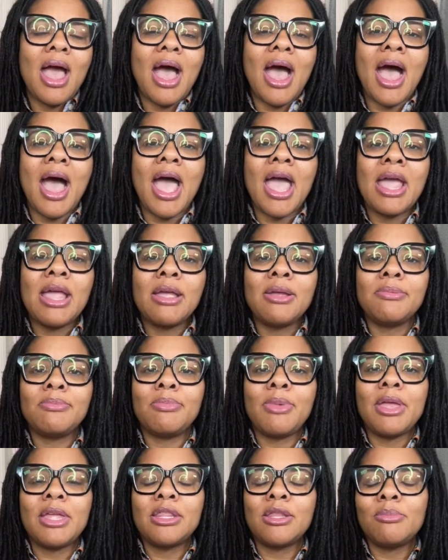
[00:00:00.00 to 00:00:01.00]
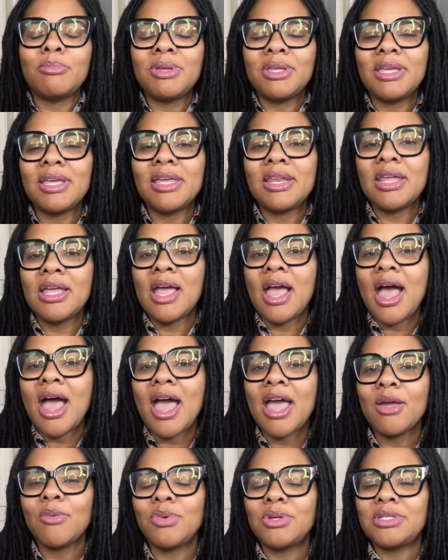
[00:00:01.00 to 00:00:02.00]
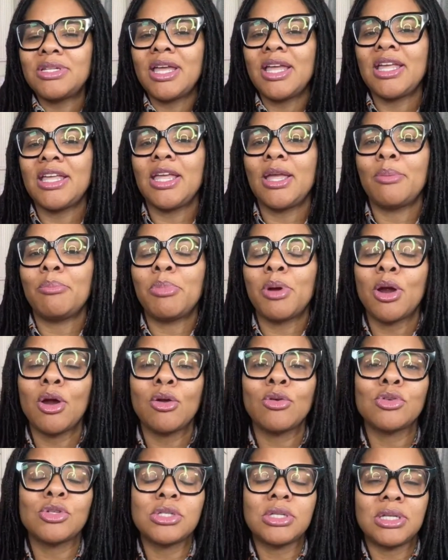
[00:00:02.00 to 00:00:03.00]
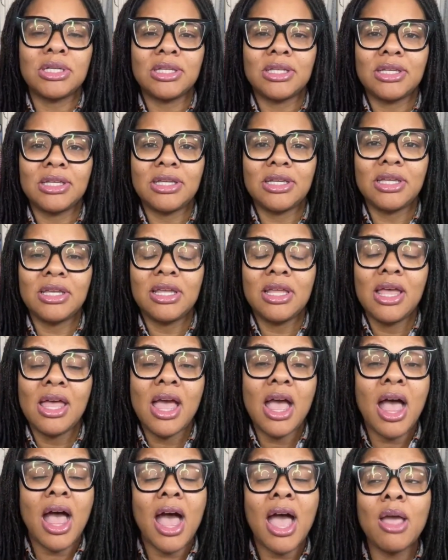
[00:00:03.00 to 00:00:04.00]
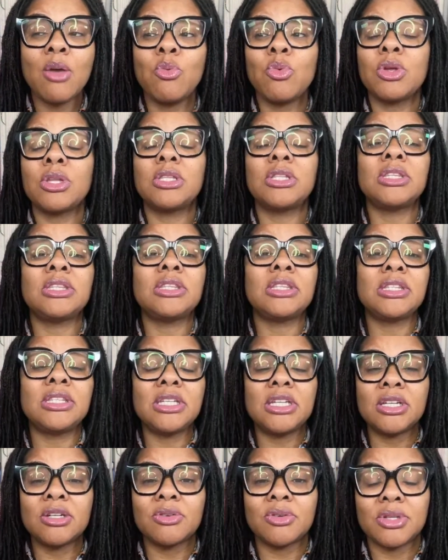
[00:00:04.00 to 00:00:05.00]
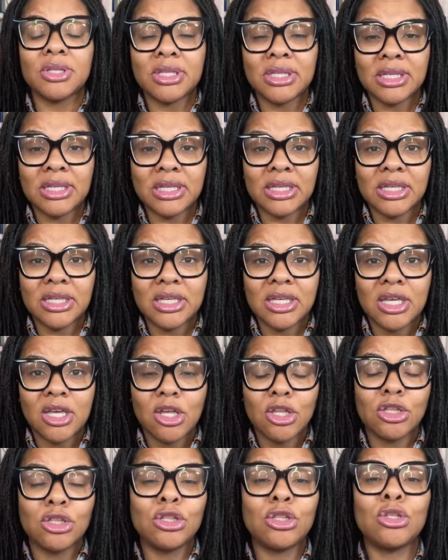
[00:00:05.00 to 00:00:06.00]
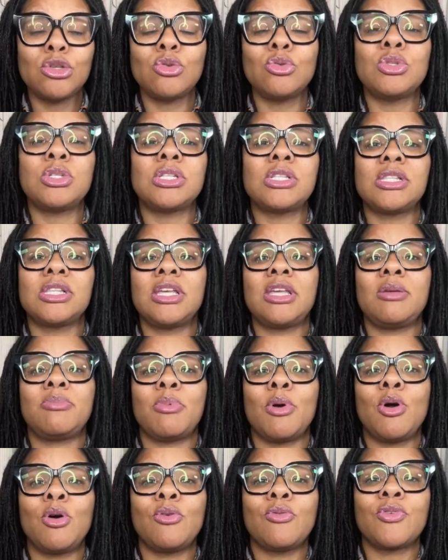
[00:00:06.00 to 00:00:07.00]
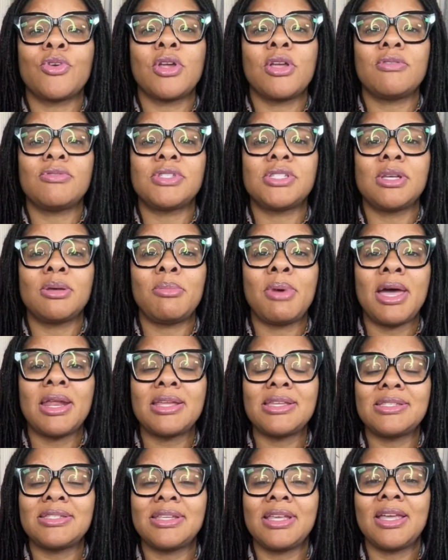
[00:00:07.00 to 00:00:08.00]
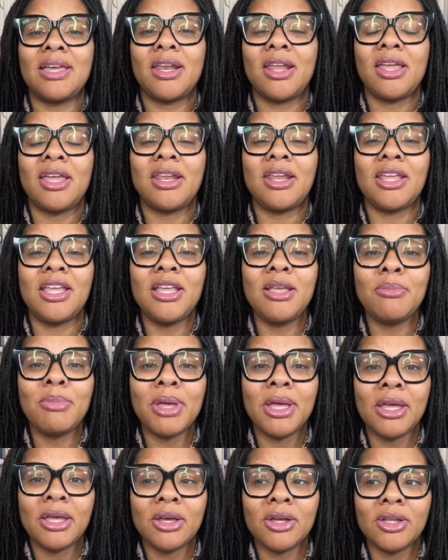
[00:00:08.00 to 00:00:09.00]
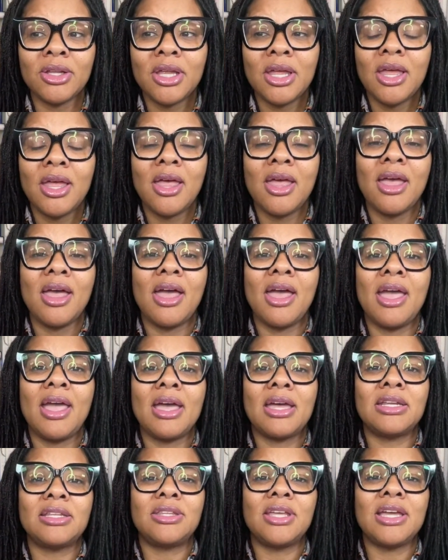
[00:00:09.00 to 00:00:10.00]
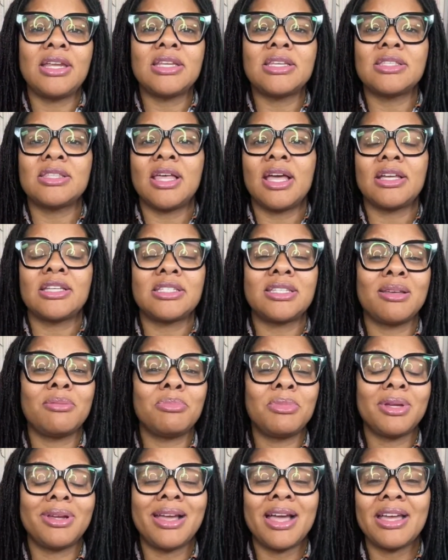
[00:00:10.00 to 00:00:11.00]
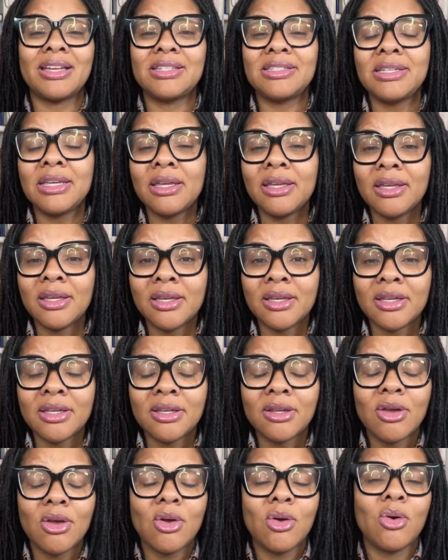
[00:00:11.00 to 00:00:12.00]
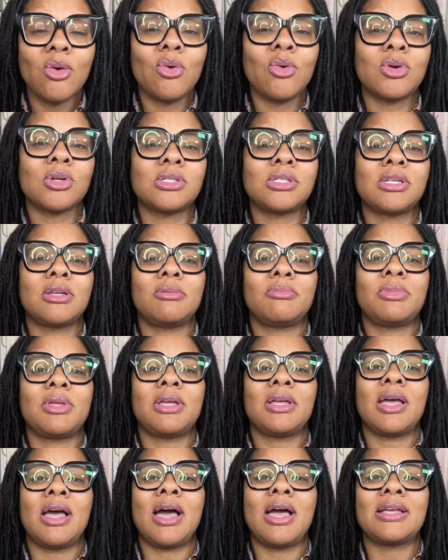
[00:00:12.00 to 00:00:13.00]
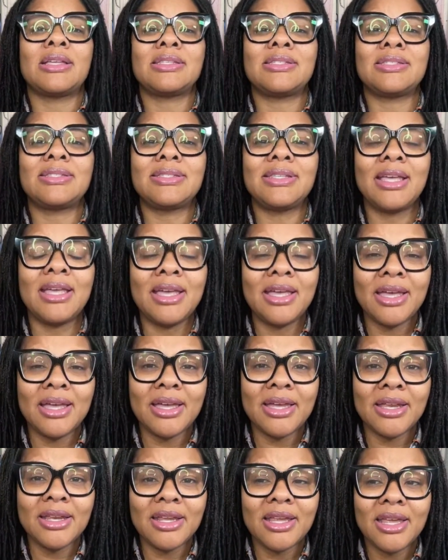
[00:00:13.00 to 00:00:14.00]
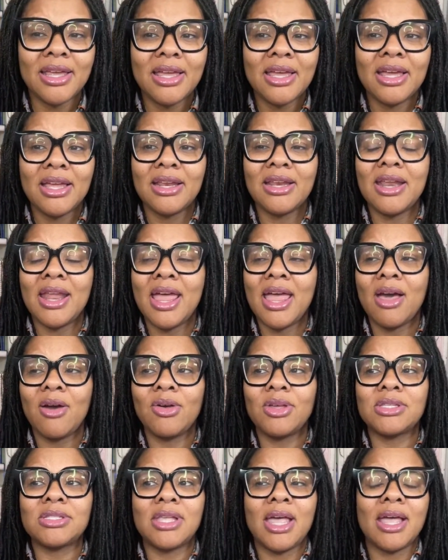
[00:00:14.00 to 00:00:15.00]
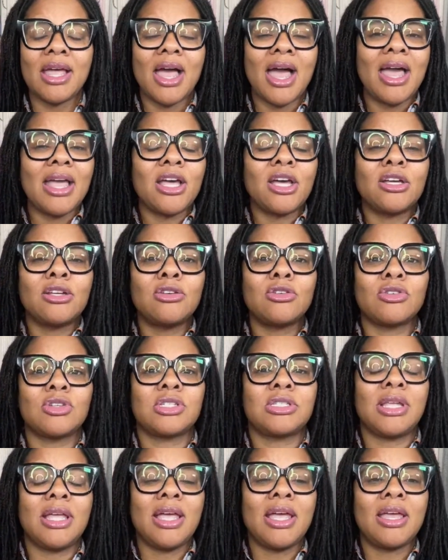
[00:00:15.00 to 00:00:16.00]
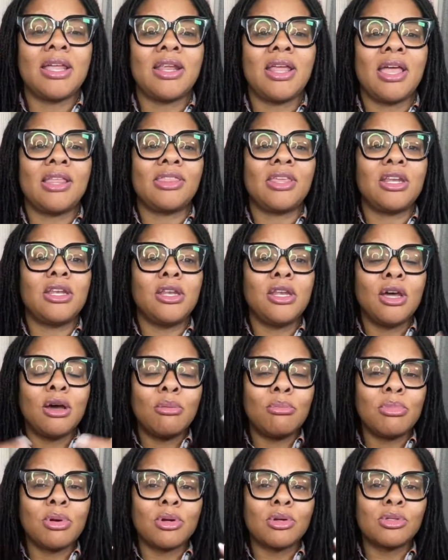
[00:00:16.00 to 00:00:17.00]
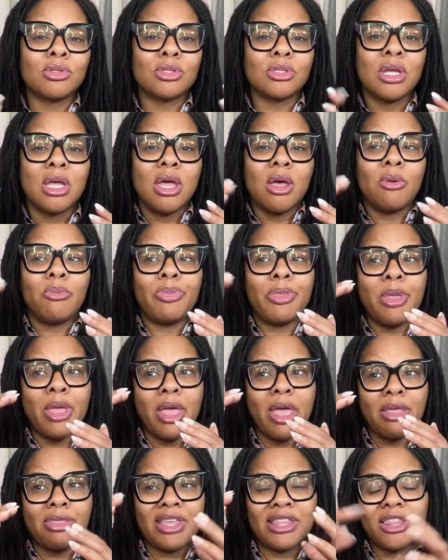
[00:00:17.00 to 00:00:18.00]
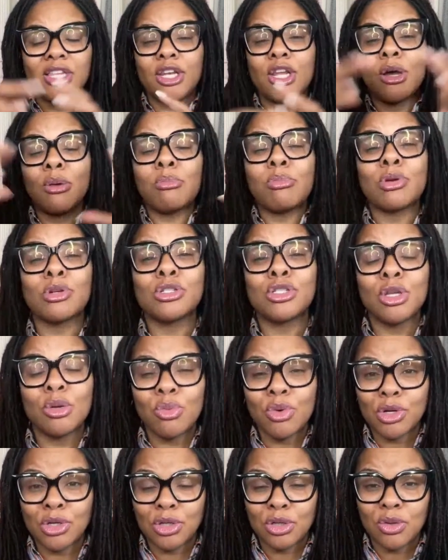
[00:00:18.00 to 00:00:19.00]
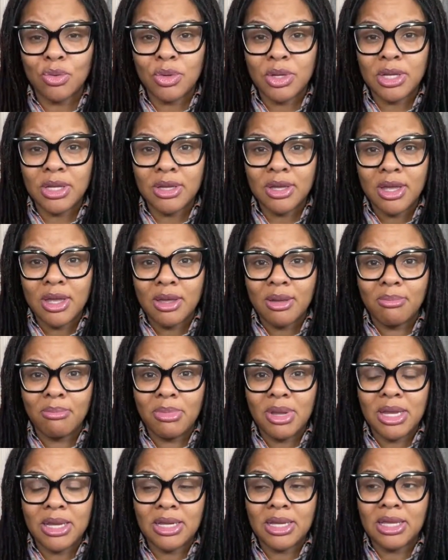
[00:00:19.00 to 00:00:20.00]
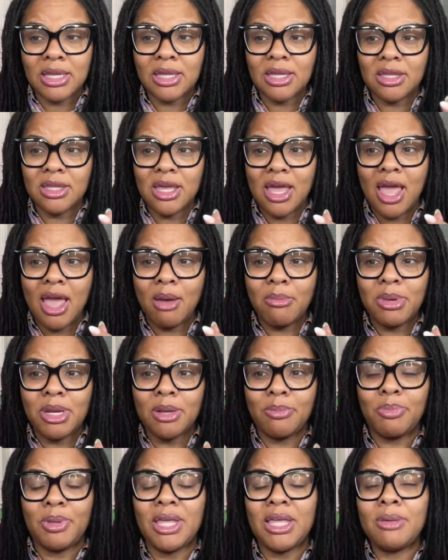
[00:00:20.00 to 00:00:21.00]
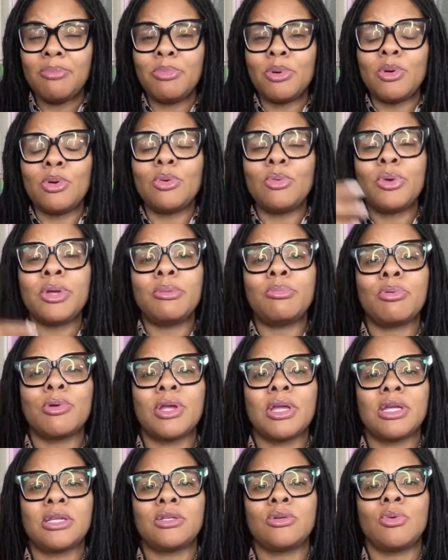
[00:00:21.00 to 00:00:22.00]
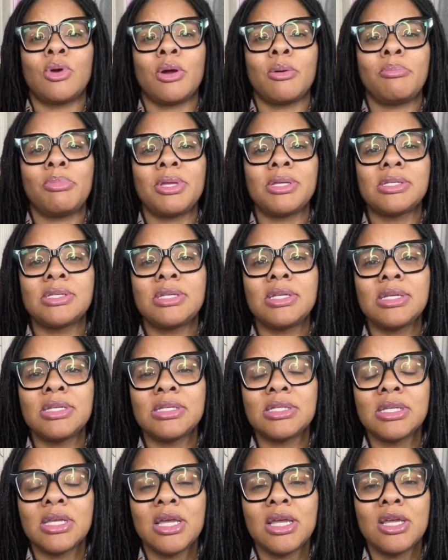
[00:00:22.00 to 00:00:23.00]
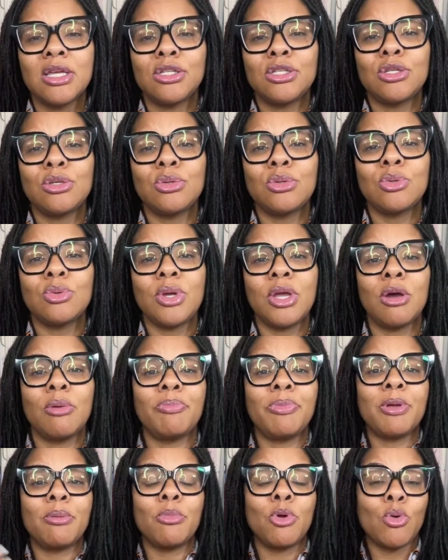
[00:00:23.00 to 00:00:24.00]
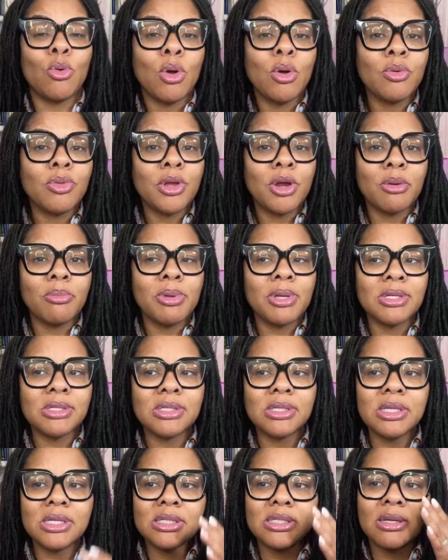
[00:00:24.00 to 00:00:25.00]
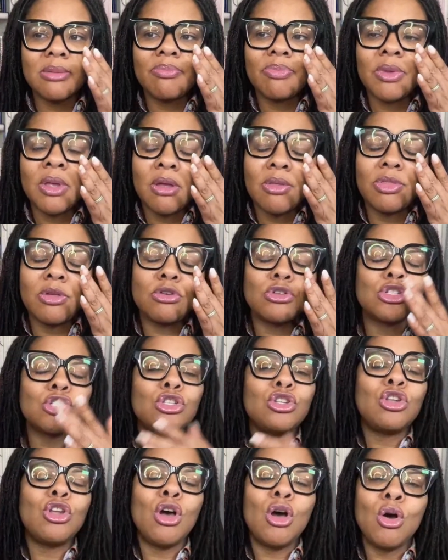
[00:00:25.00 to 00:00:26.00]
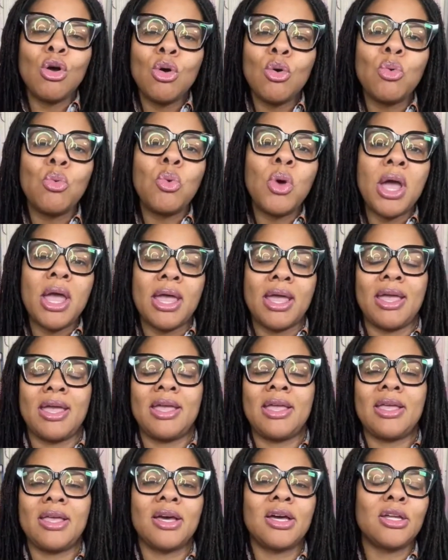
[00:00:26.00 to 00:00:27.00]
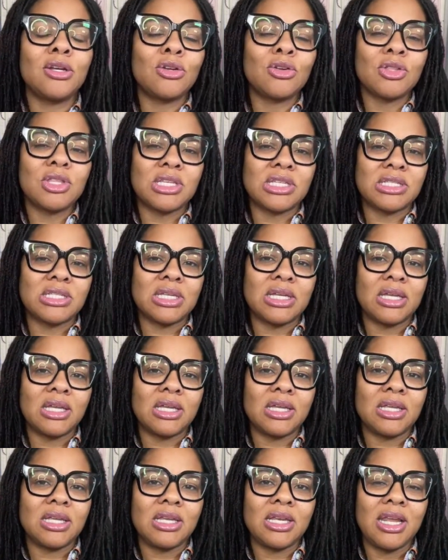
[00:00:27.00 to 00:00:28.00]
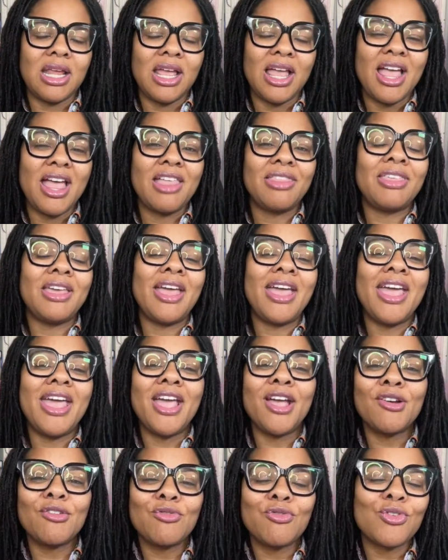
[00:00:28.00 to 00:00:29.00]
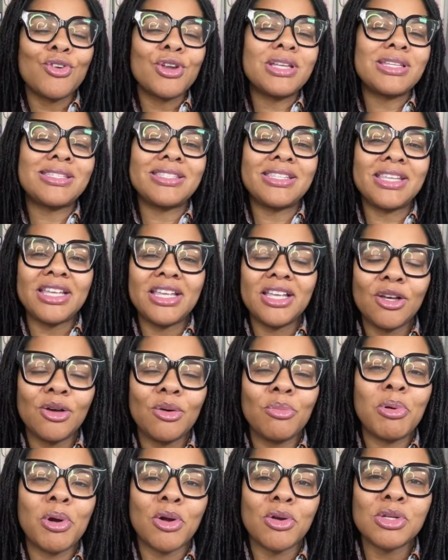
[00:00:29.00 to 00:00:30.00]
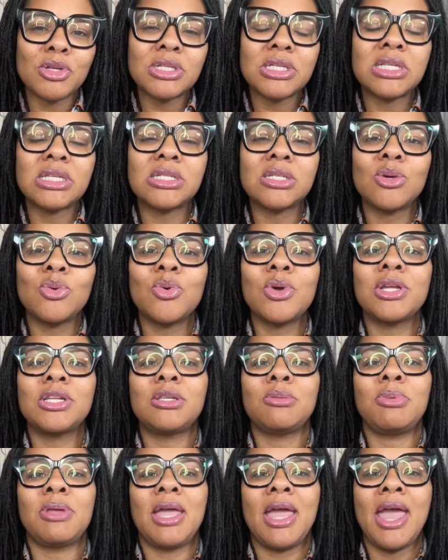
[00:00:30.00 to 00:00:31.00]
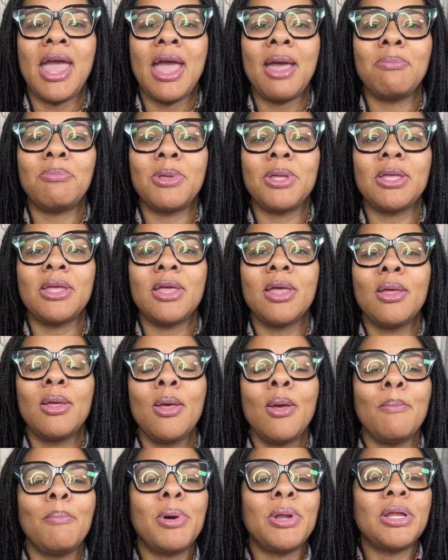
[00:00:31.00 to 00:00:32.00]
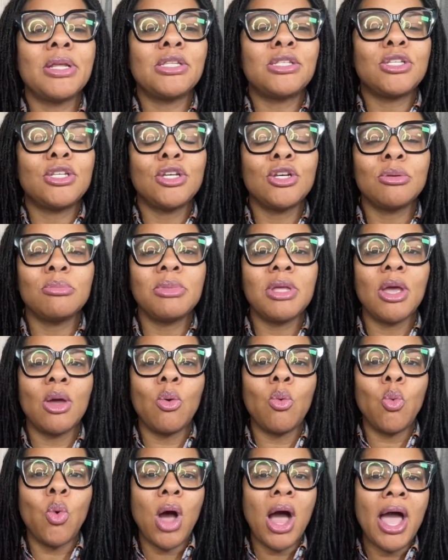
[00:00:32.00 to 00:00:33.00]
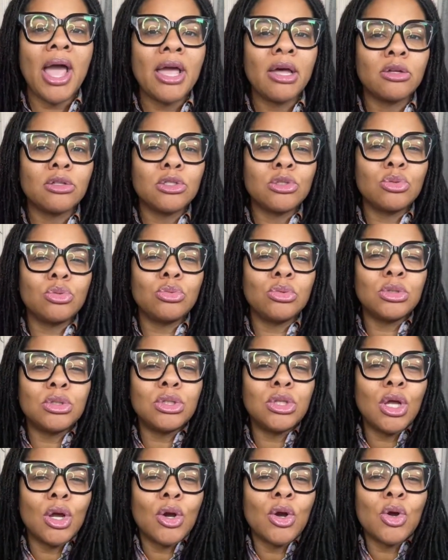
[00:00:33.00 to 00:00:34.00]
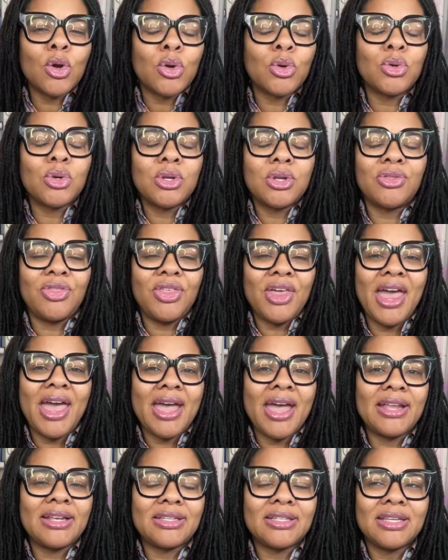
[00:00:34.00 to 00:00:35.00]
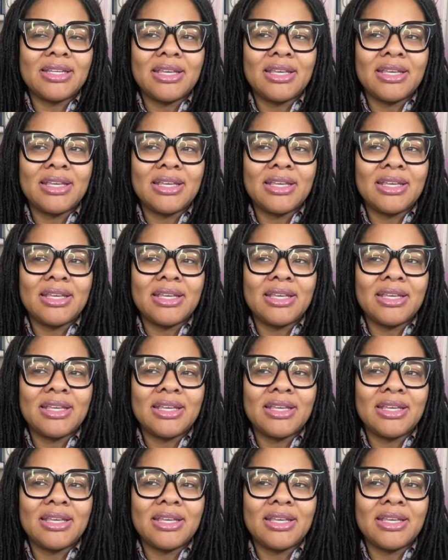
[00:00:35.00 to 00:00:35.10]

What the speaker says: the beginning, I would take it personally. I would literally lose sleep over if somebody sent an email and they didn't like something I did or something I said. Now it's like, I understand at the numbers that we're doing, meaning how many people we bring into our business to help them grow their business. There's no way under the sun that every single person is going to be happy. But it took me a while to learn that.